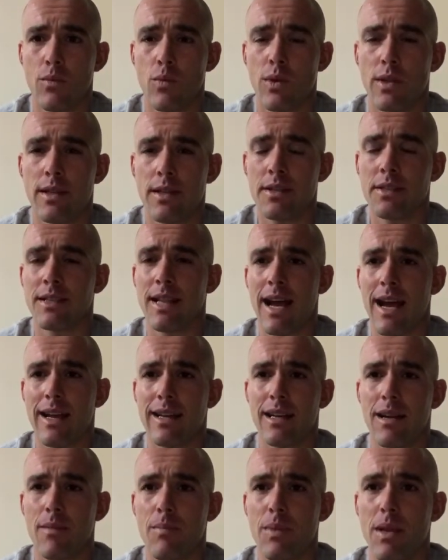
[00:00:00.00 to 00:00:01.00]
We're, there's not
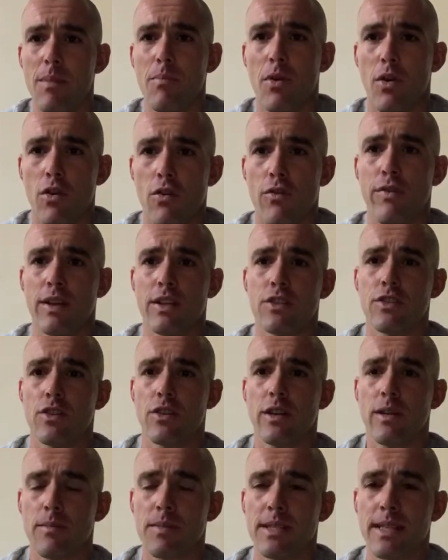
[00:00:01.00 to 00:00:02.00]
going to be perfect
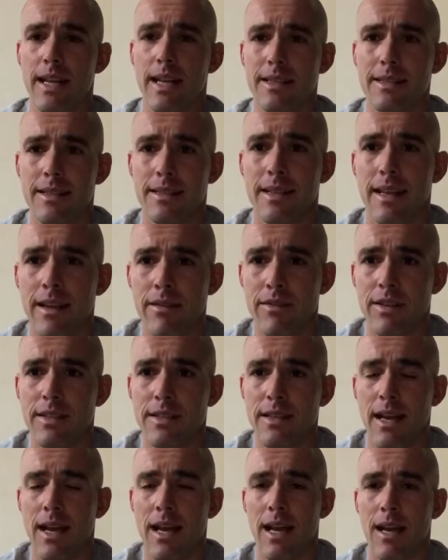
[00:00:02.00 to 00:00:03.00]
circumstances every
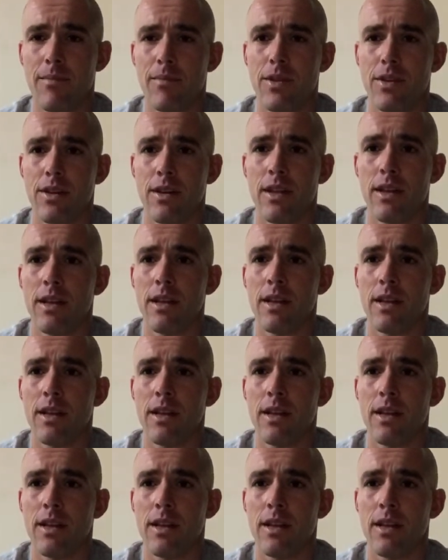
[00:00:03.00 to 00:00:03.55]
time, and